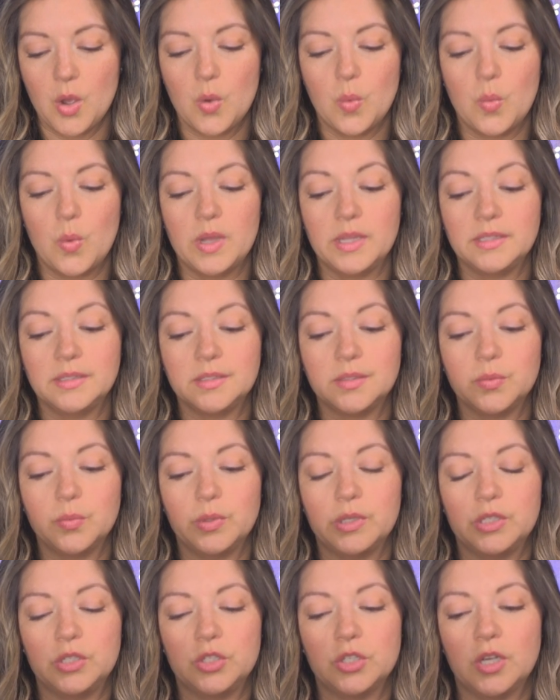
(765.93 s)
Once,
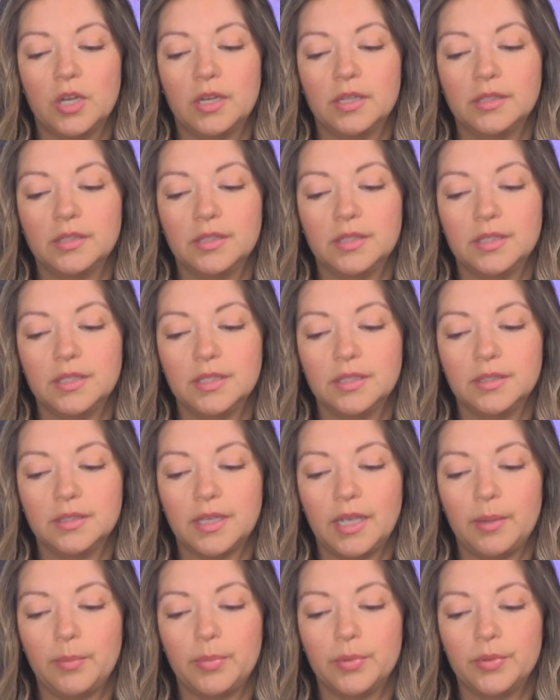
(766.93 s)
when John's
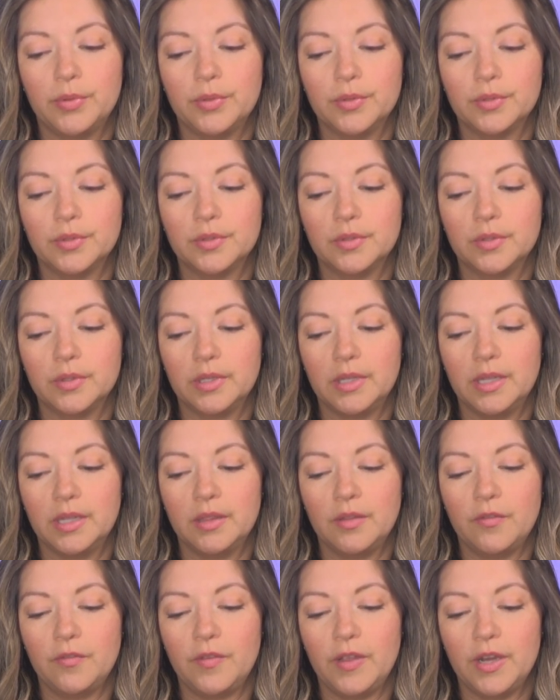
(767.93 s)
disciples and
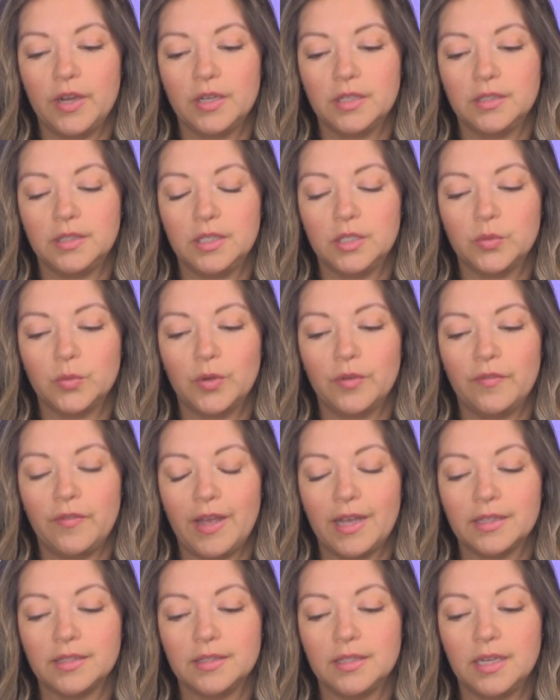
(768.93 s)
the Pharisees were
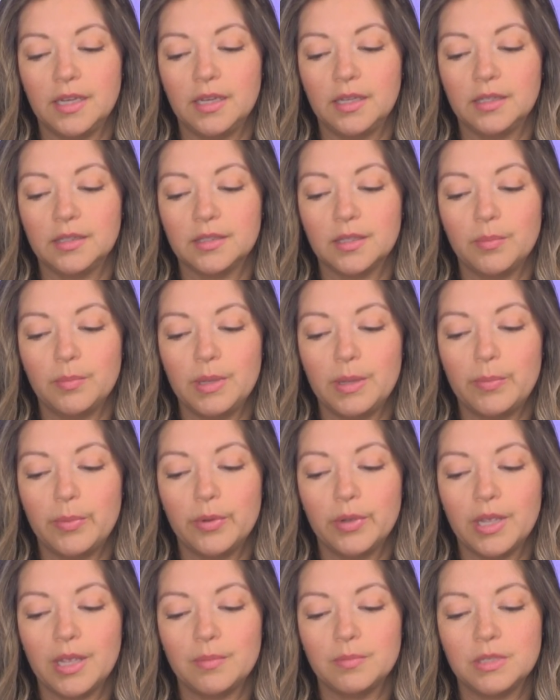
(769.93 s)
fasting, some people
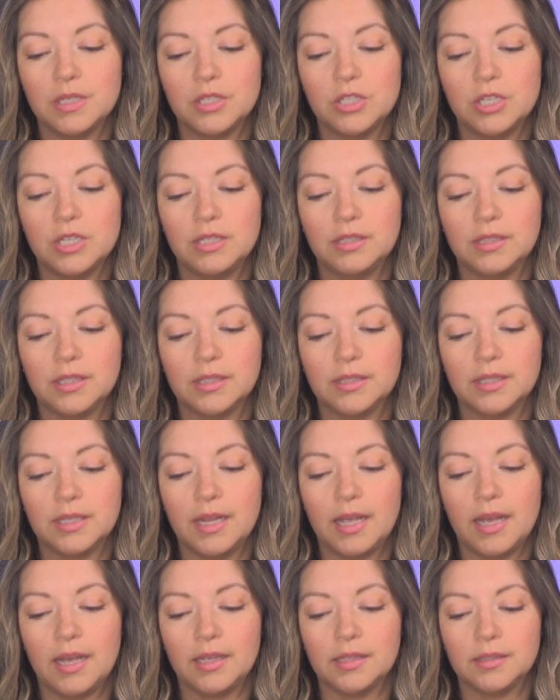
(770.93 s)
came to Jesus and
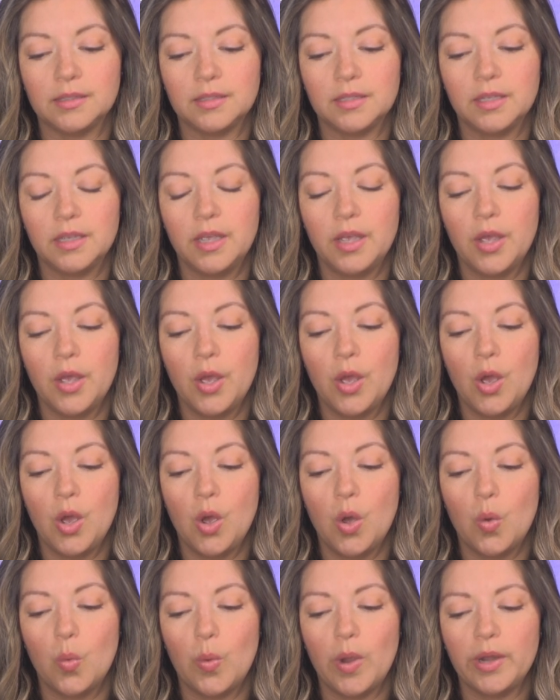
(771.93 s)
asked,
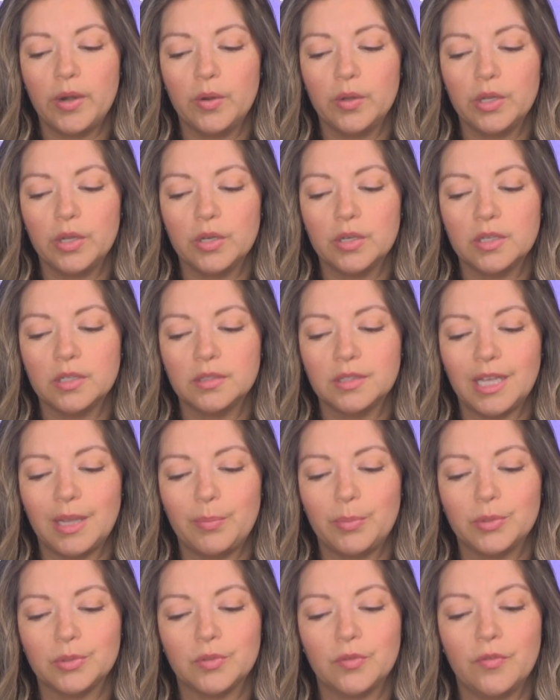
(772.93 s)
Why don't your
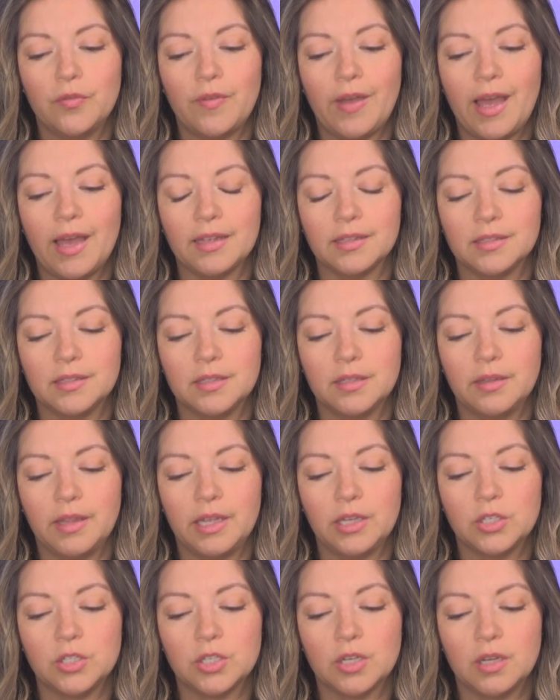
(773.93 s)
disciples fast
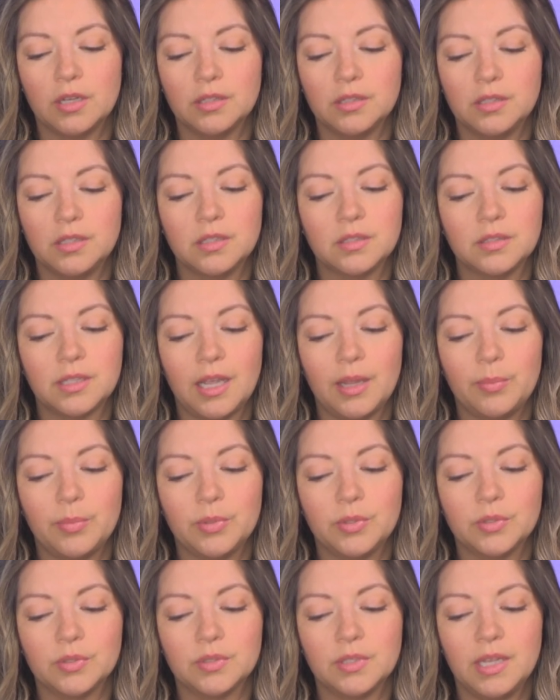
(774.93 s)
like John's
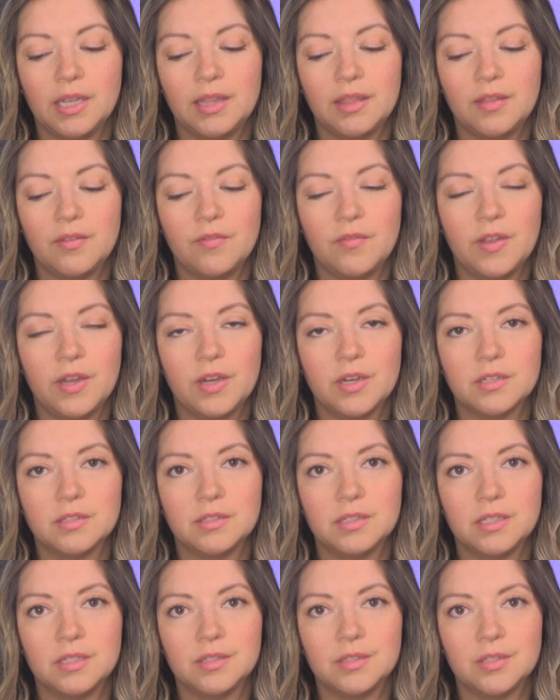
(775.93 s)
disciples and the
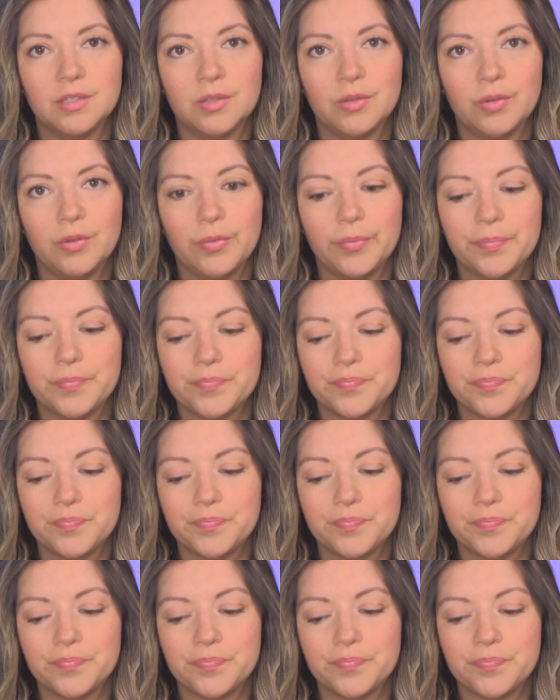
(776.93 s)
Pharisees do?